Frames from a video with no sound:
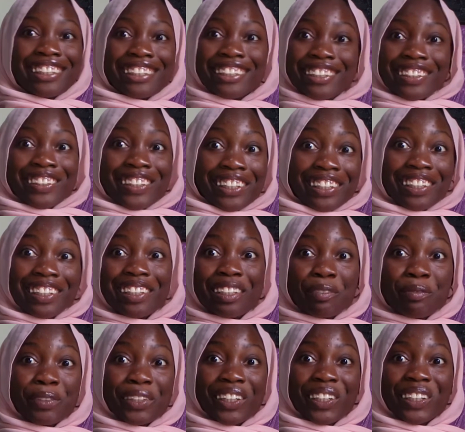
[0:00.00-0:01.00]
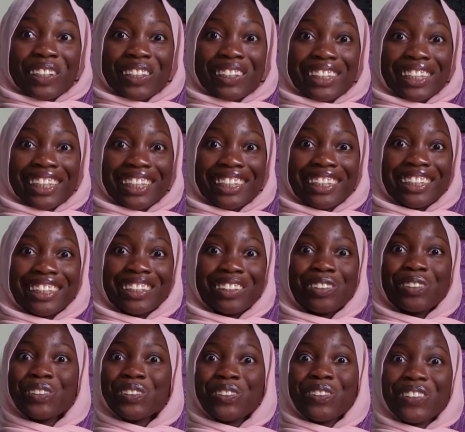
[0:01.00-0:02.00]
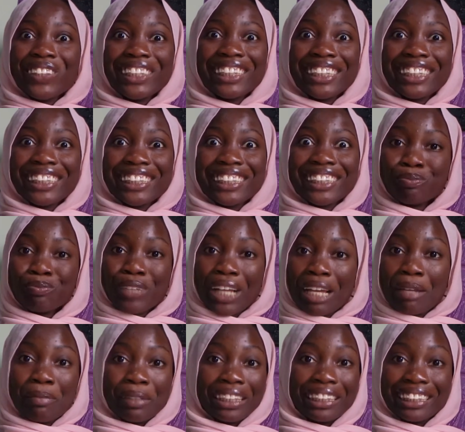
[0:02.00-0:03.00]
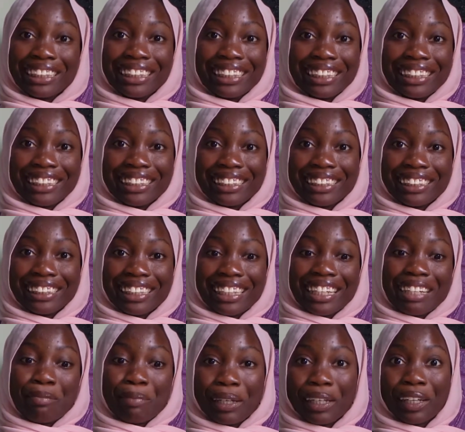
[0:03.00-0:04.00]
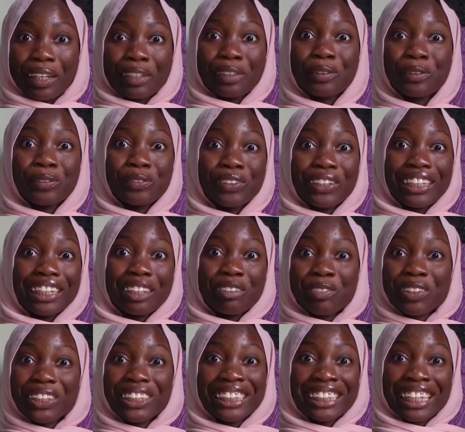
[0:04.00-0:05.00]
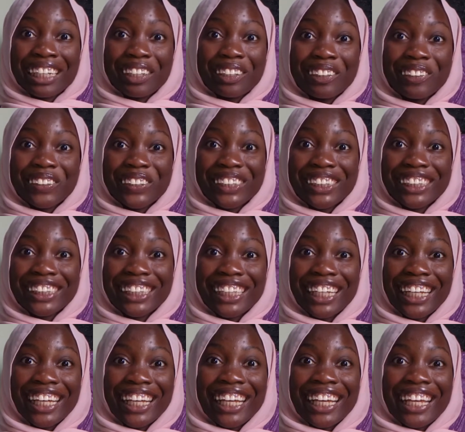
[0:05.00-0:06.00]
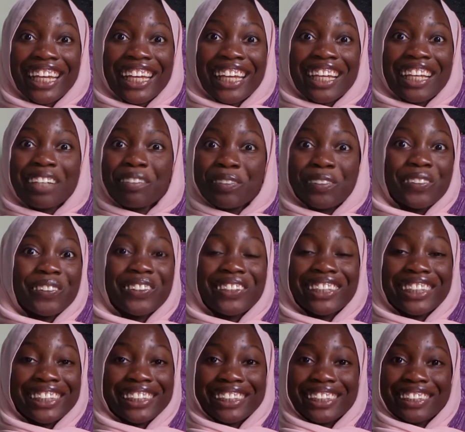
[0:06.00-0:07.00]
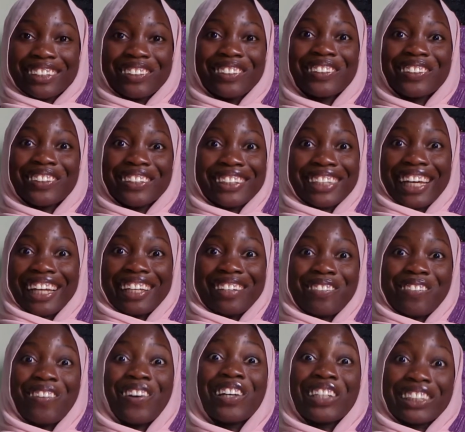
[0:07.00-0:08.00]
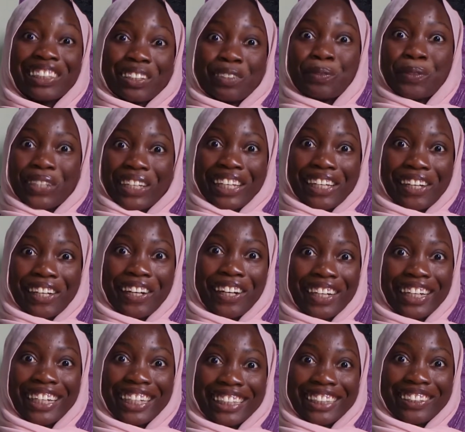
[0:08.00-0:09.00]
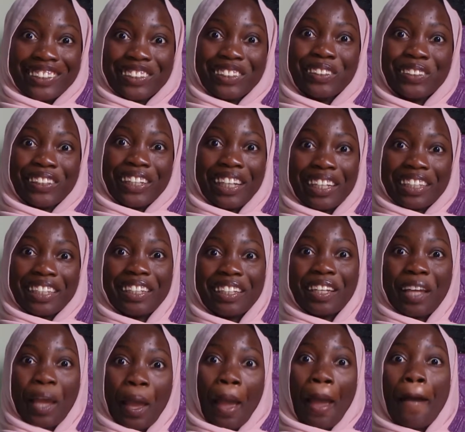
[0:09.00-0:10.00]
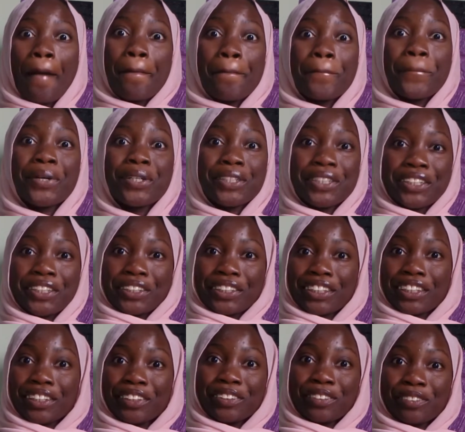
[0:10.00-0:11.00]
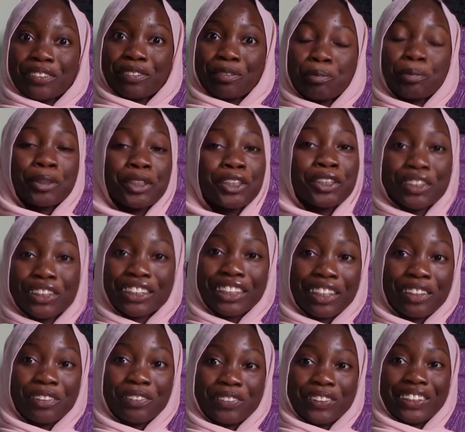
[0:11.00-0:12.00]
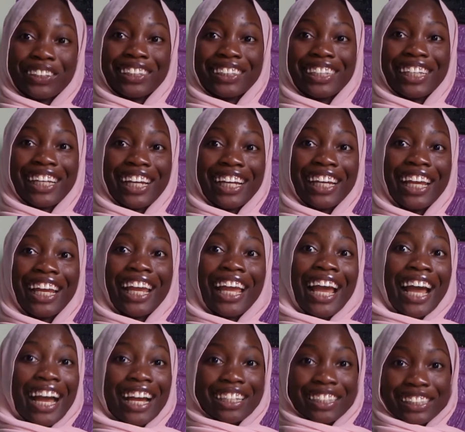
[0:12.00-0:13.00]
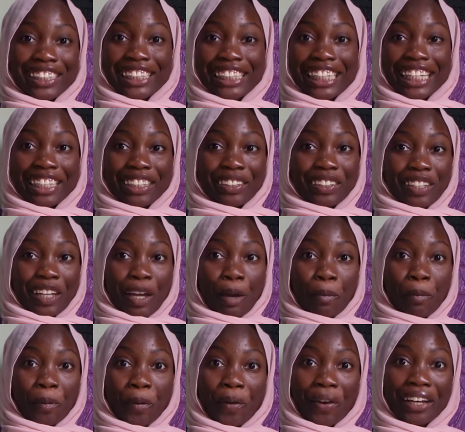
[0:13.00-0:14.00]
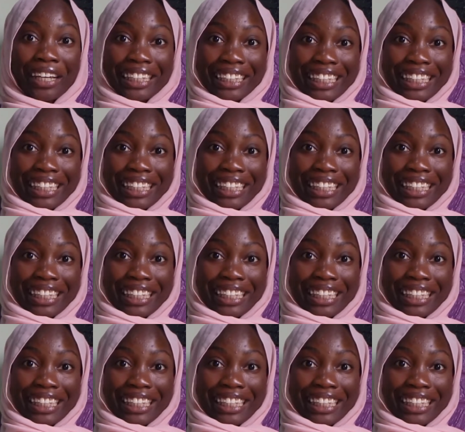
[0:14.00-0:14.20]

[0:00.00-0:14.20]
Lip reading: you're looking behind, like, those courses, basically, mechanical drawing, advanced calculus. If you don't understand, you need to, like, go and start working hard. You need to, like, push yourself so you can actually get to that point